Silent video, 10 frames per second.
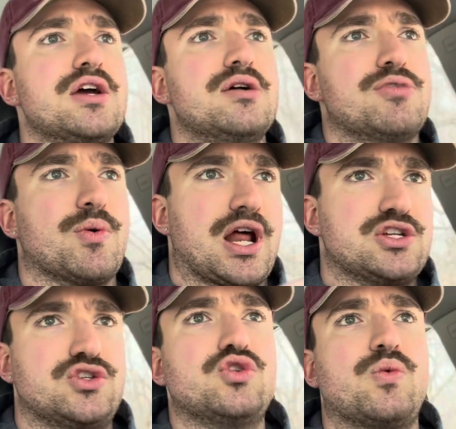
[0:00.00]
But what I
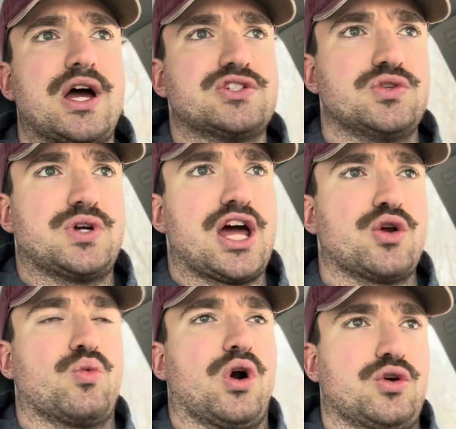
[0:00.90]
do want to kind
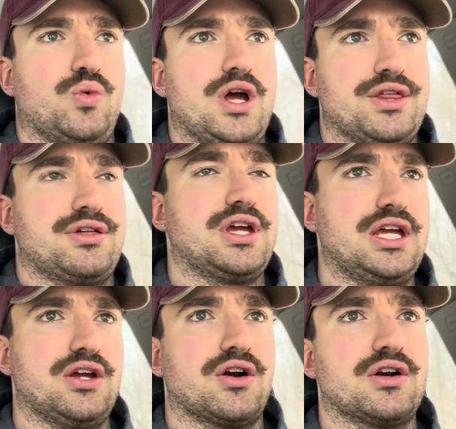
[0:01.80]
of work with
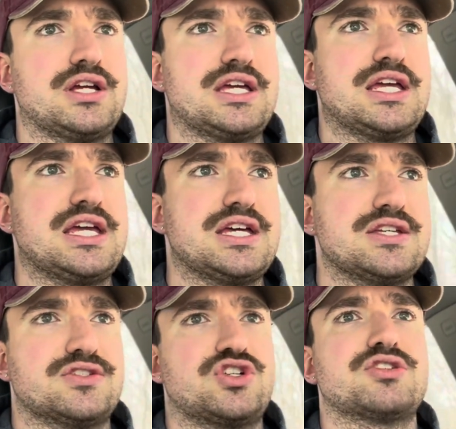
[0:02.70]
here
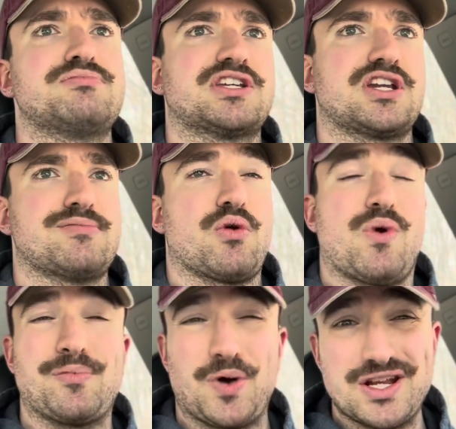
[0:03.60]
is just mixing up my
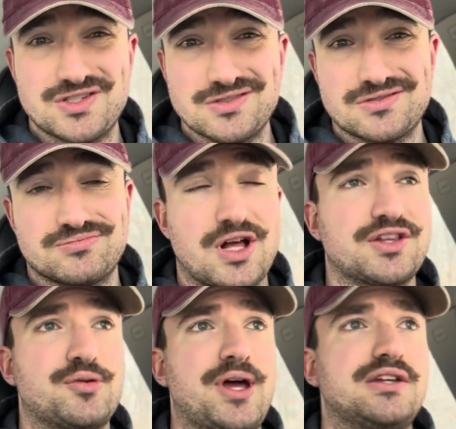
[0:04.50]
rep ranges a
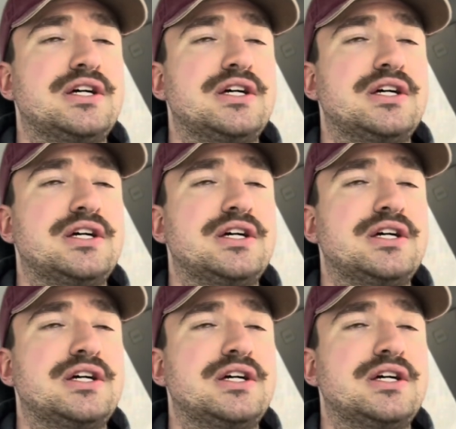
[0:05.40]
little bit.